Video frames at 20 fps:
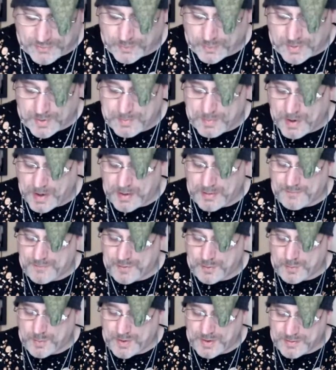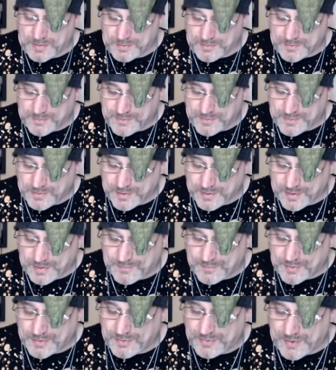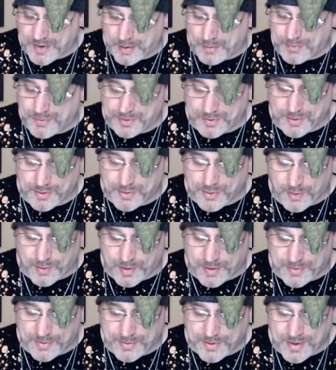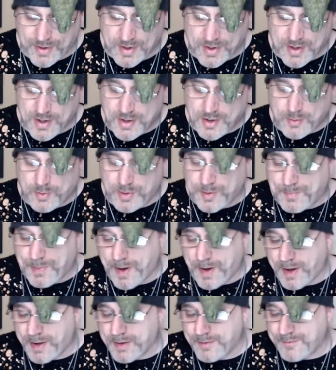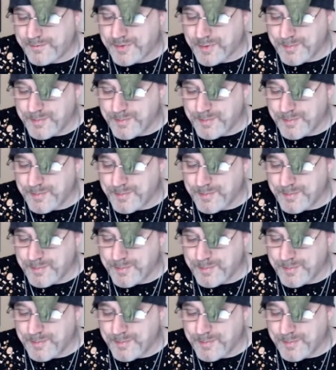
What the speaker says: We are part of the winds of the south and the north. We are part of the